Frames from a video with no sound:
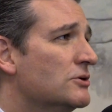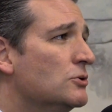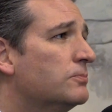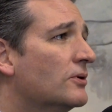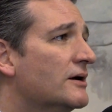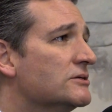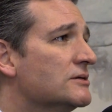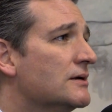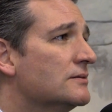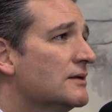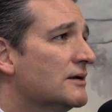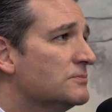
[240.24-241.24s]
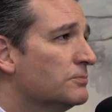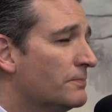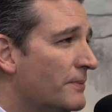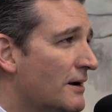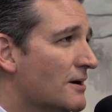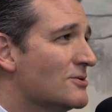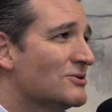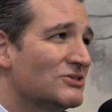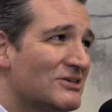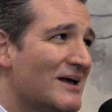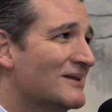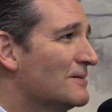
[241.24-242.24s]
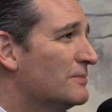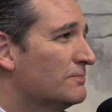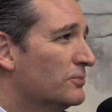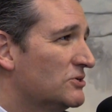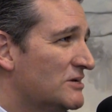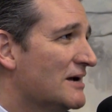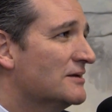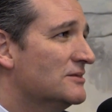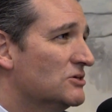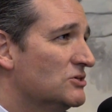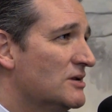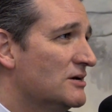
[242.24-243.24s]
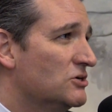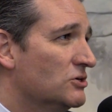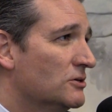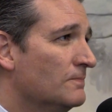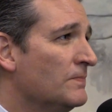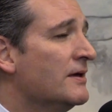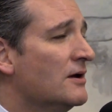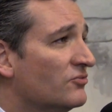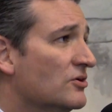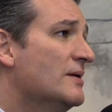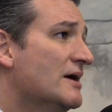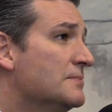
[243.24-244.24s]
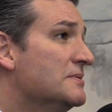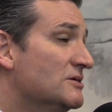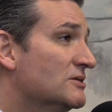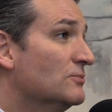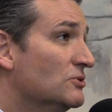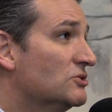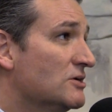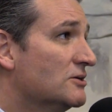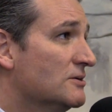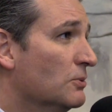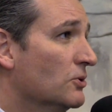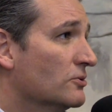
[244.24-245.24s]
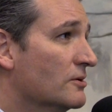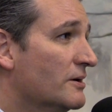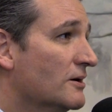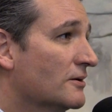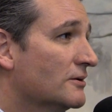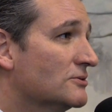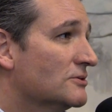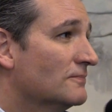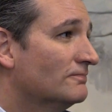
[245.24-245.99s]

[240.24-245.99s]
a new president that is prepared to stand up and protect this nation from enemies that would seek to murder Americans.